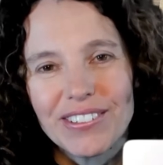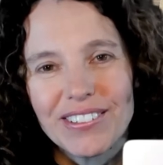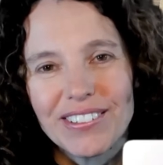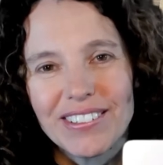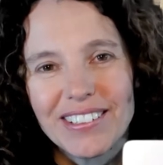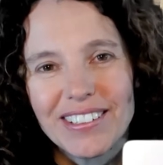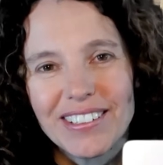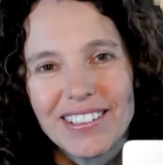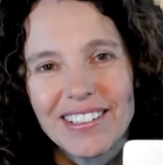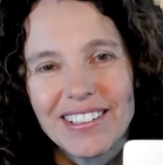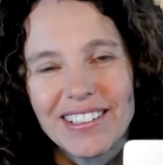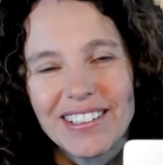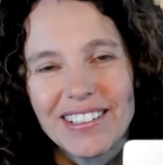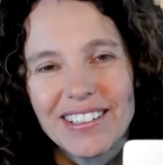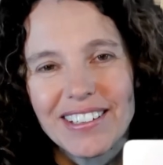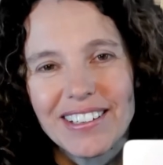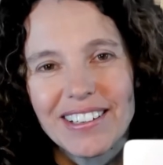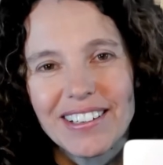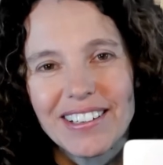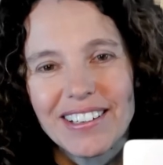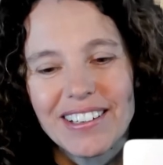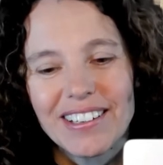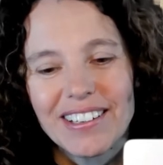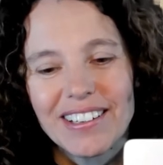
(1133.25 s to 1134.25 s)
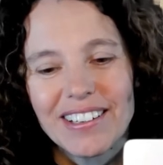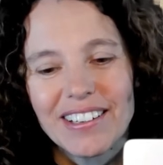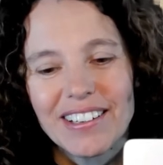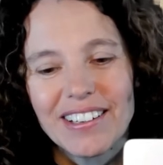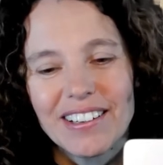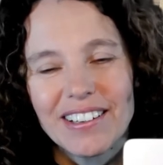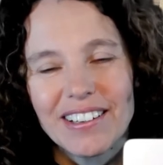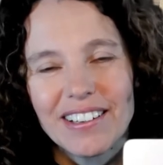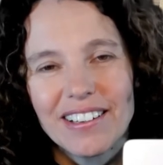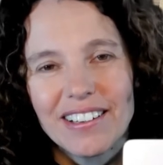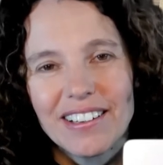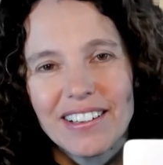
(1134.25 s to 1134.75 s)

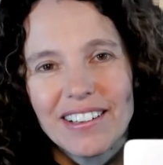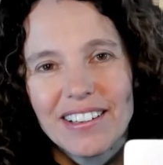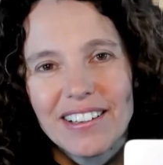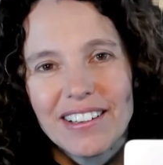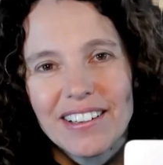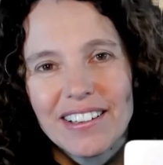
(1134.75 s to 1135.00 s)
Nobody speaks.